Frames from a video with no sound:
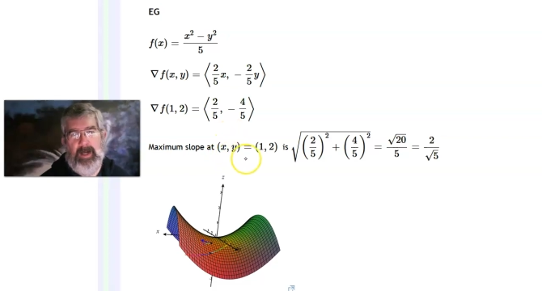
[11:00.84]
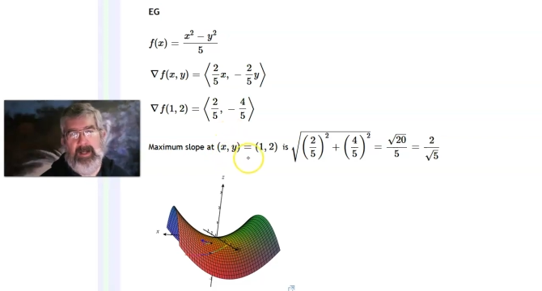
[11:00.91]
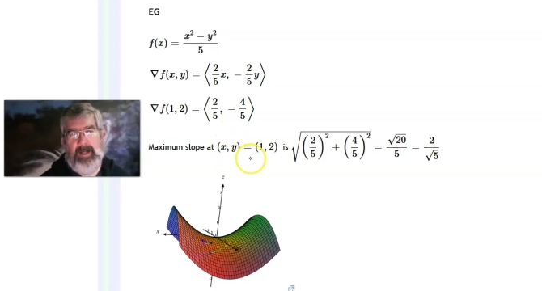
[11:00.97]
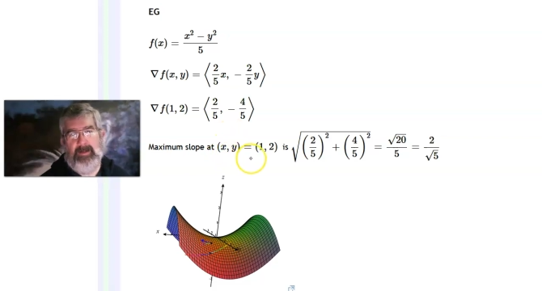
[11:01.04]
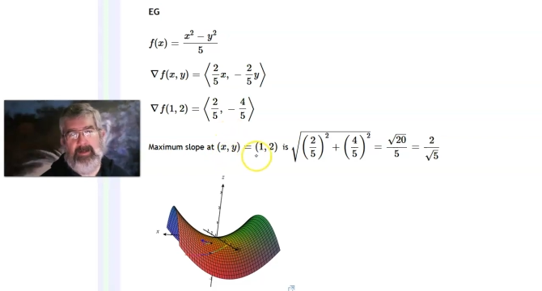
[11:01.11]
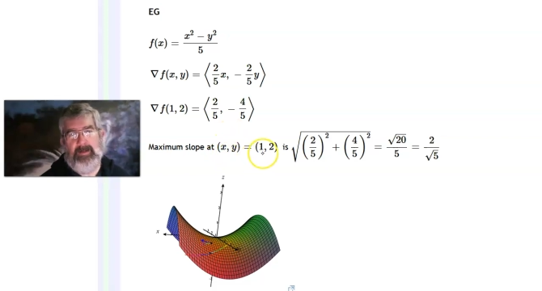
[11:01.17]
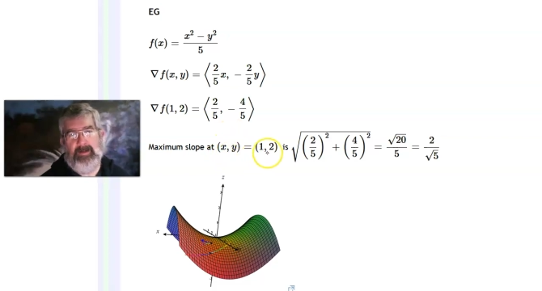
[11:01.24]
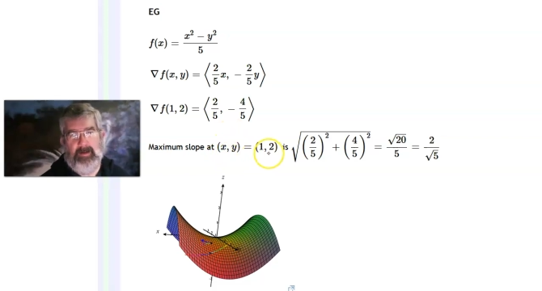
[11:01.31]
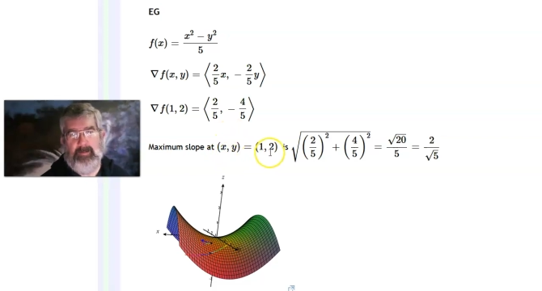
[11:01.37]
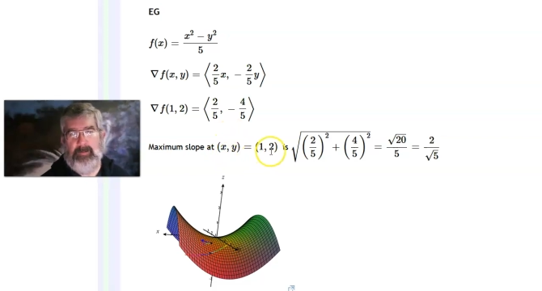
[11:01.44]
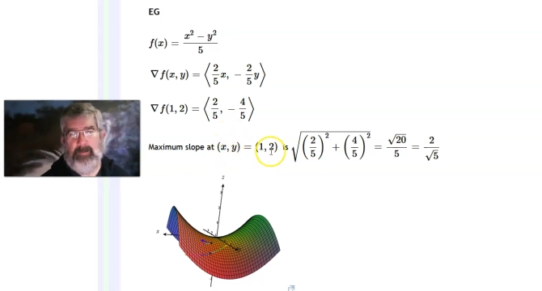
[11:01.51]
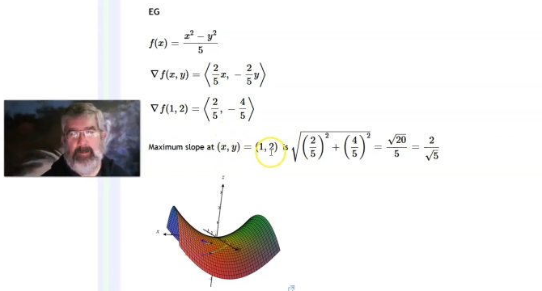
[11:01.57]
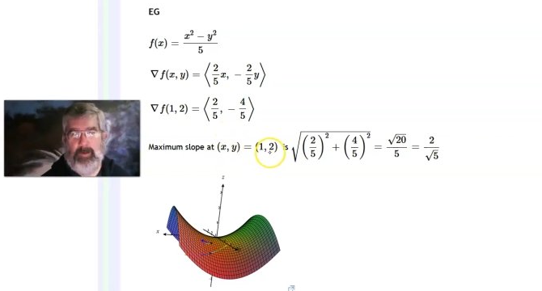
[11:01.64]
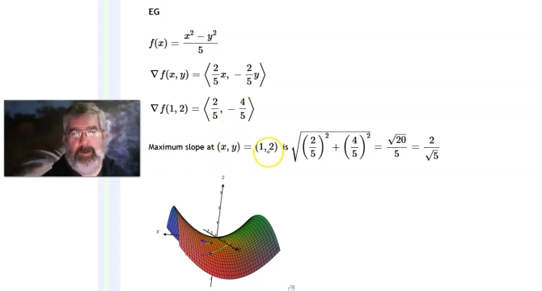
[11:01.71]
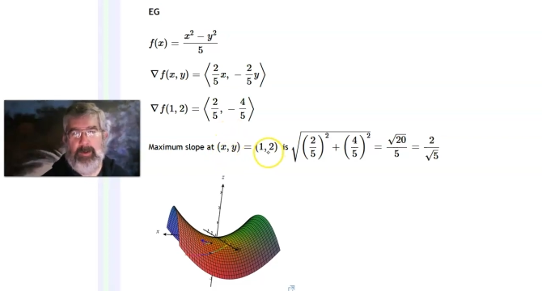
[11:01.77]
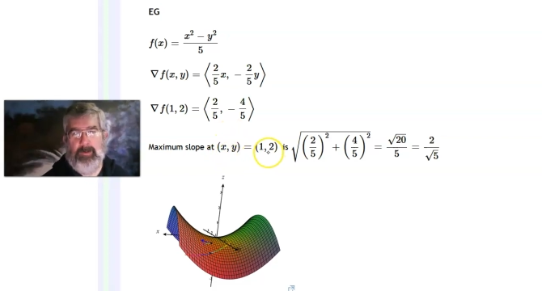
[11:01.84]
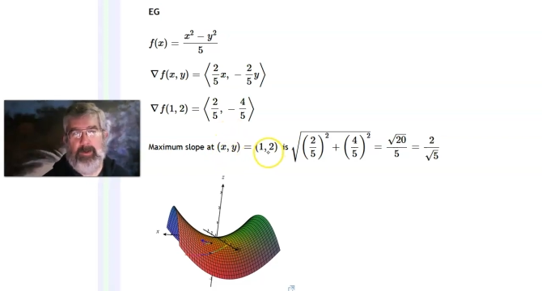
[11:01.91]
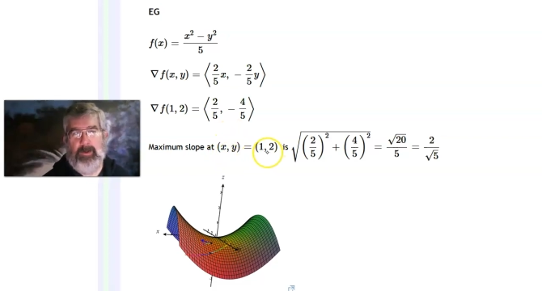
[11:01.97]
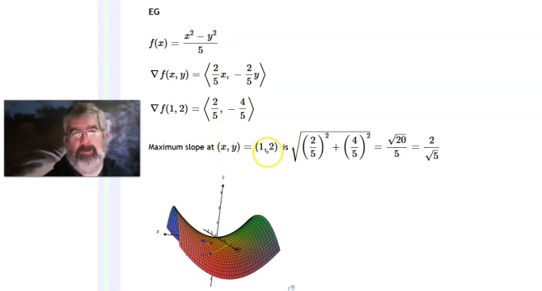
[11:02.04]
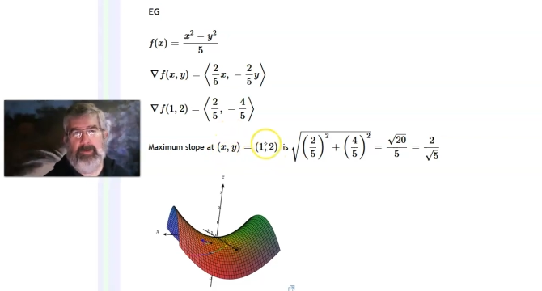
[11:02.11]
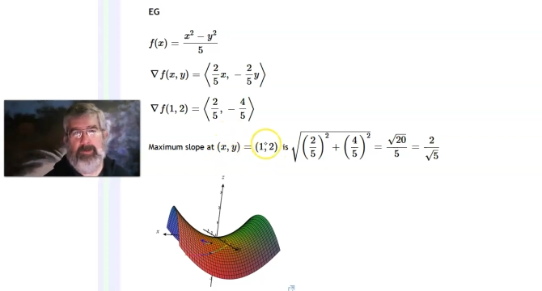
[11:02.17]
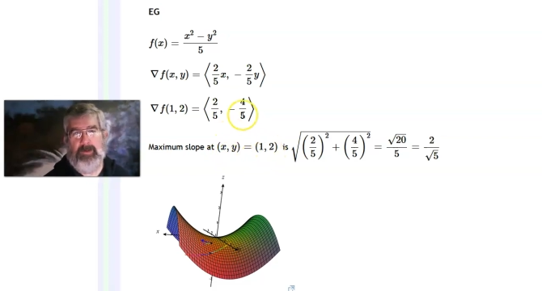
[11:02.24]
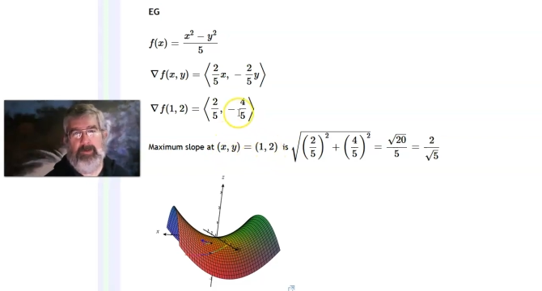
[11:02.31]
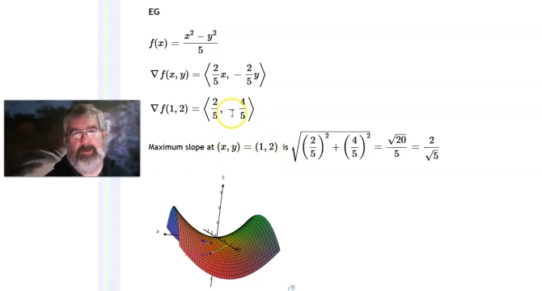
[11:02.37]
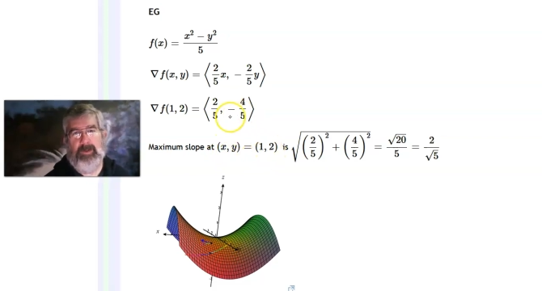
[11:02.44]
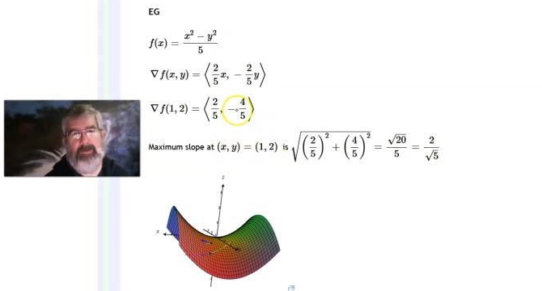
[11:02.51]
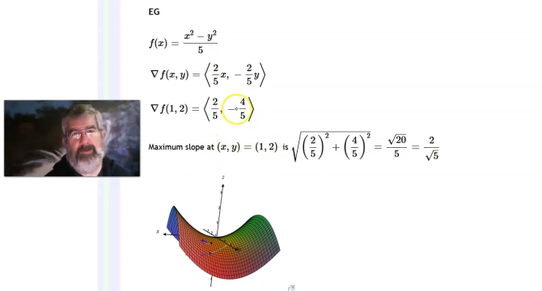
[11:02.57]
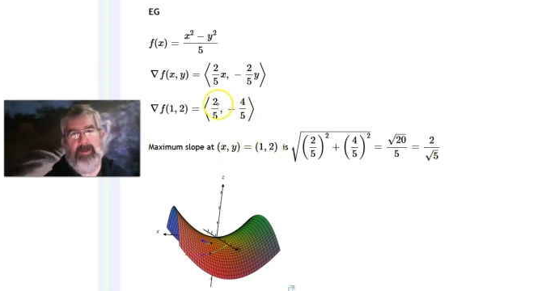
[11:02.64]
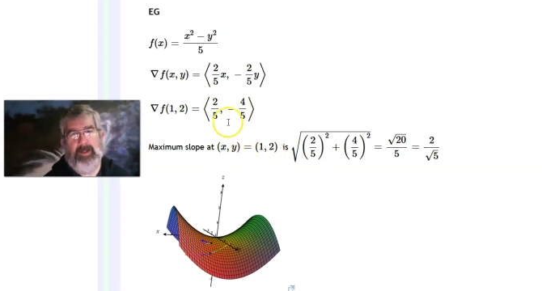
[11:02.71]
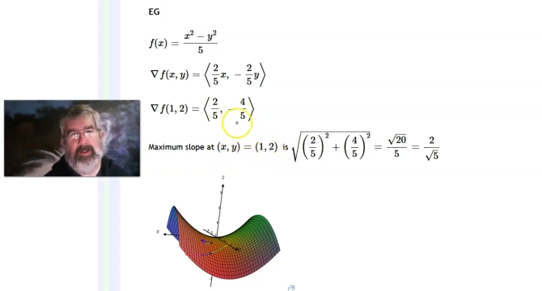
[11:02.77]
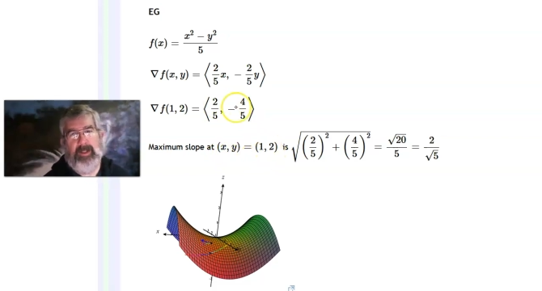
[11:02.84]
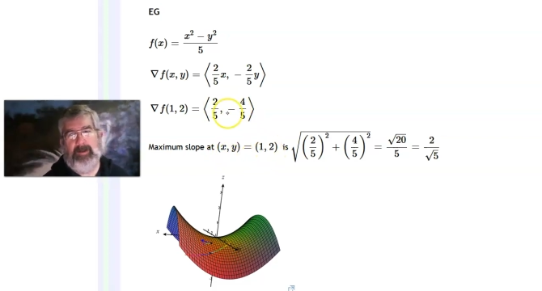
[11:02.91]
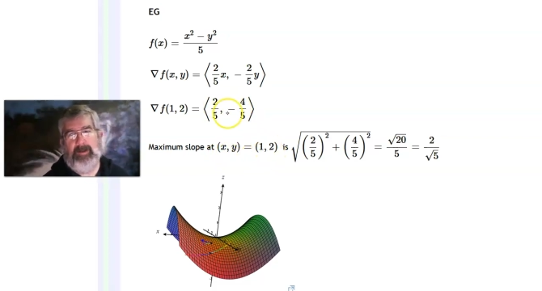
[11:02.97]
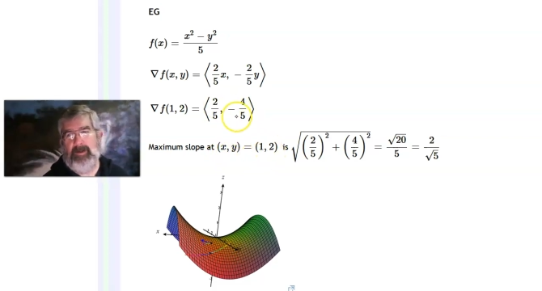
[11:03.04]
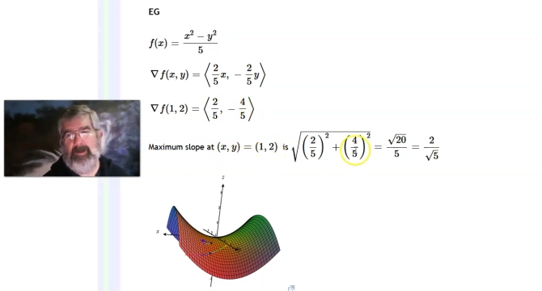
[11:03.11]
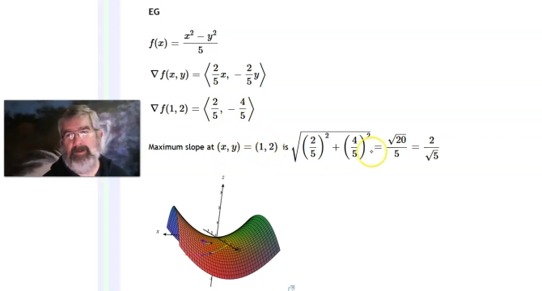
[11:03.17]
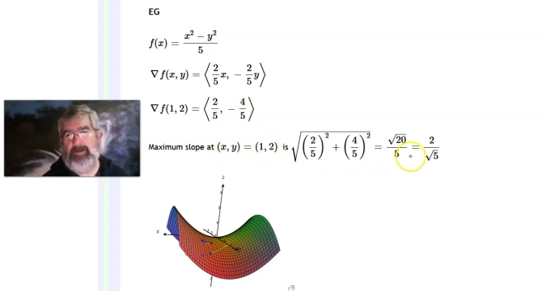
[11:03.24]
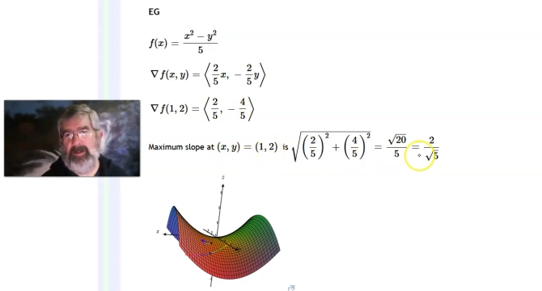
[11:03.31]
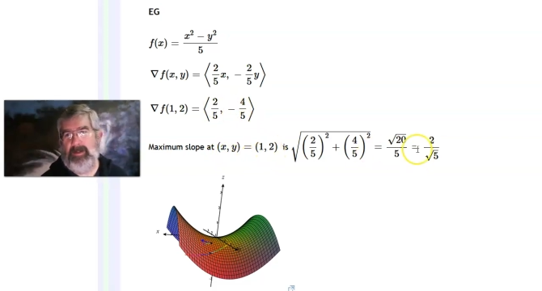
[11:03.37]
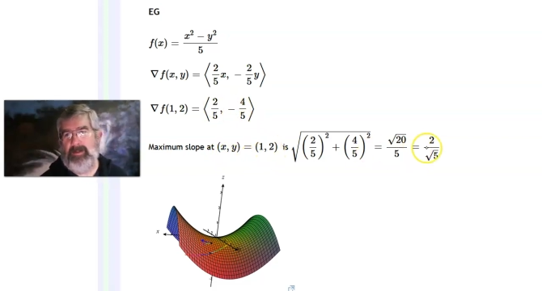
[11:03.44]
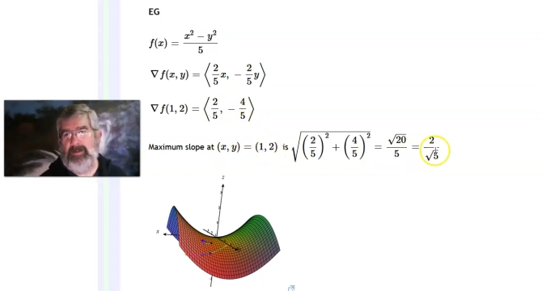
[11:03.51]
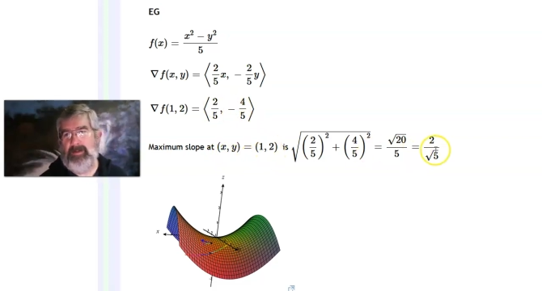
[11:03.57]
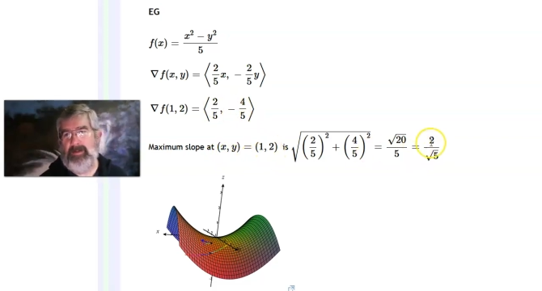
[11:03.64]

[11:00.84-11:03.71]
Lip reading: at the point 1, 2 is the length of this thing.